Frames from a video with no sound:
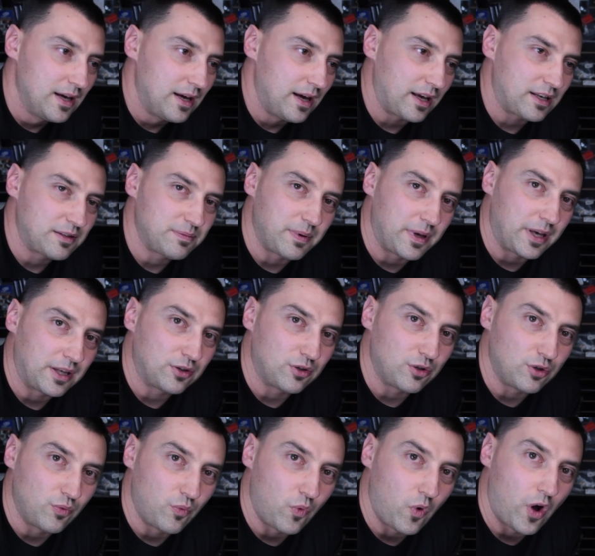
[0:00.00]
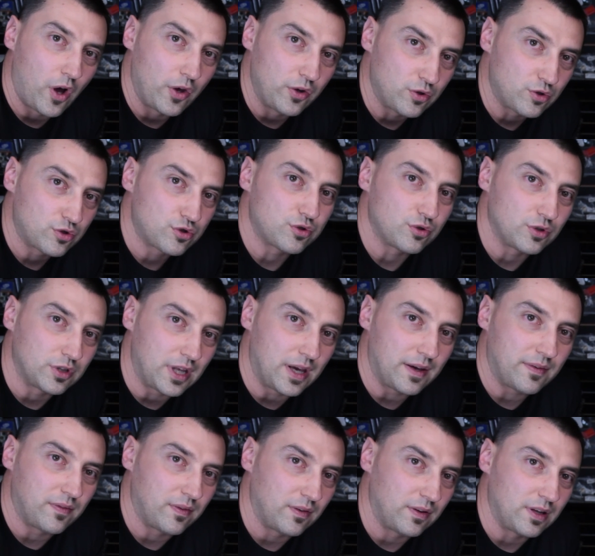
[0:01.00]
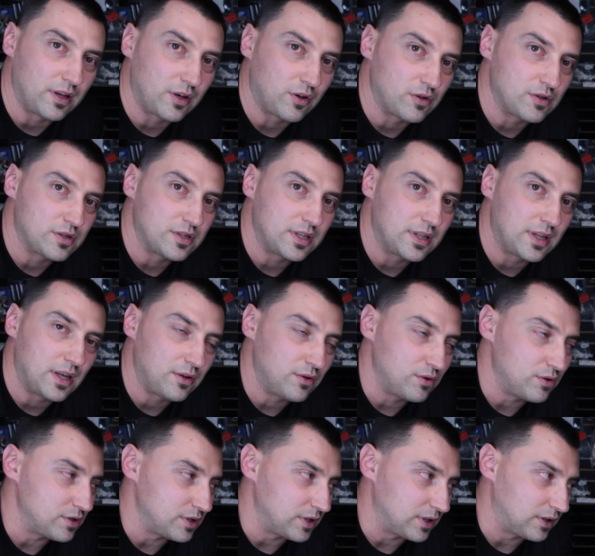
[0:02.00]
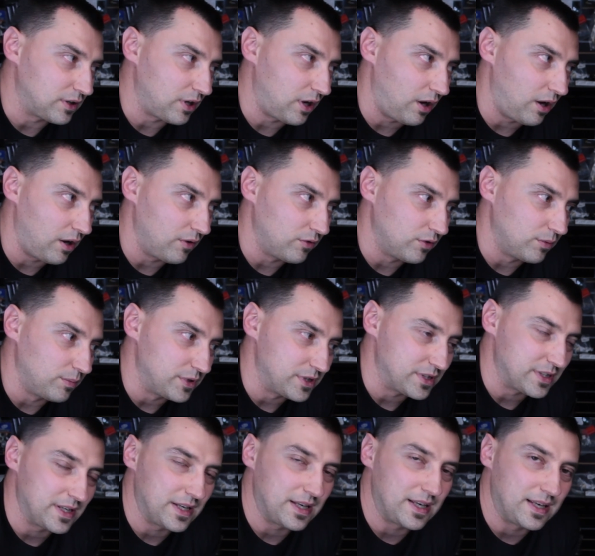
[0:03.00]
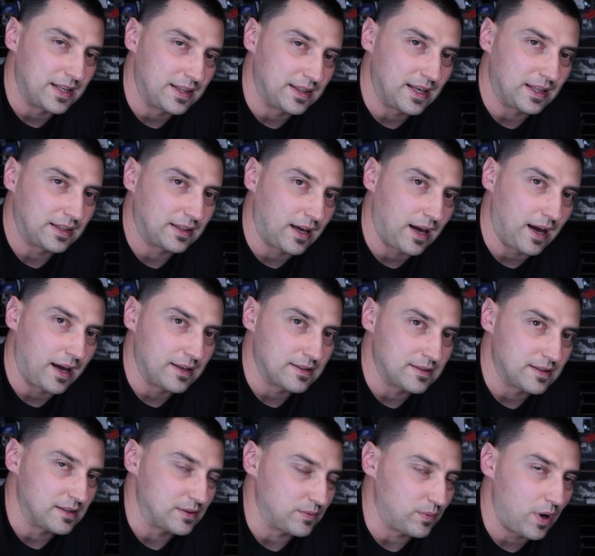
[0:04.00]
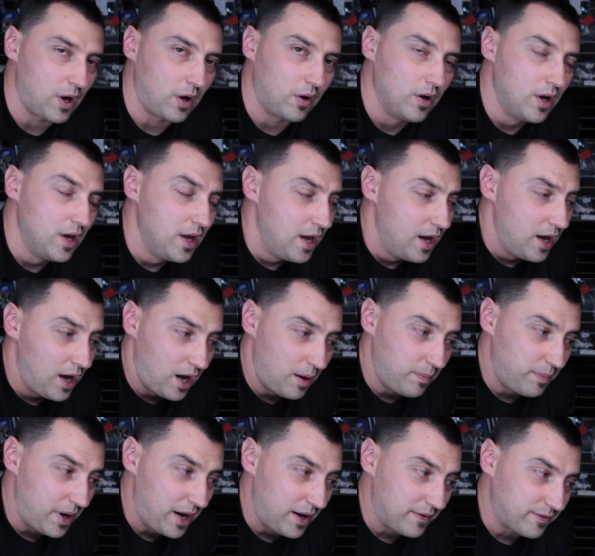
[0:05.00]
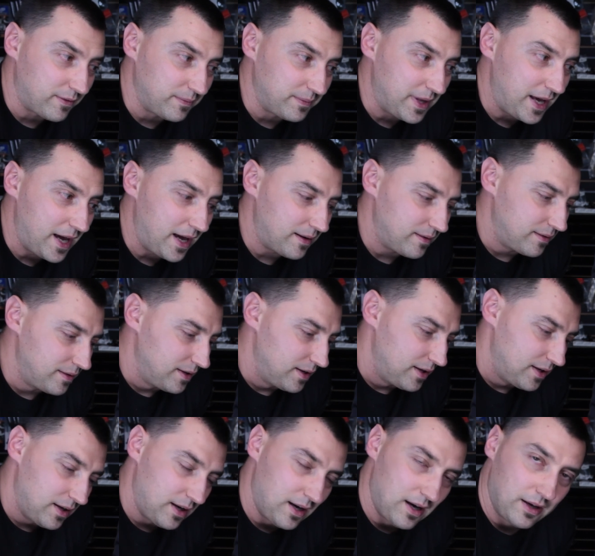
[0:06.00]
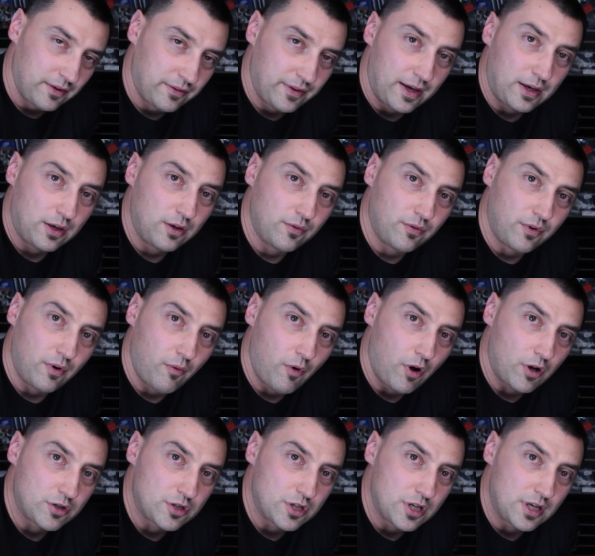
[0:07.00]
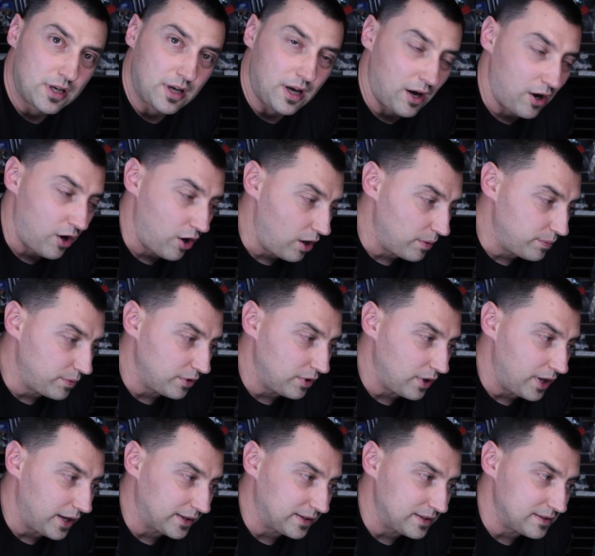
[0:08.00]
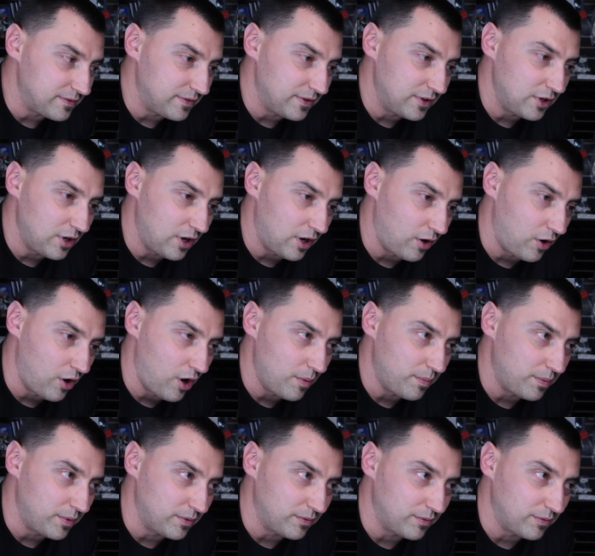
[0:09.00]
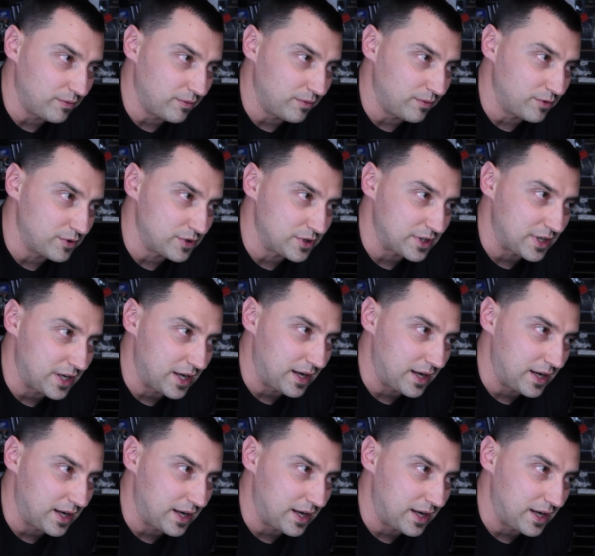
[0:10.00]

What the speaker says: explained to you why you should definitely consider using tire warmers in that case as well. Apart from that, thank you for watching. I hope you liked this video. I hope it was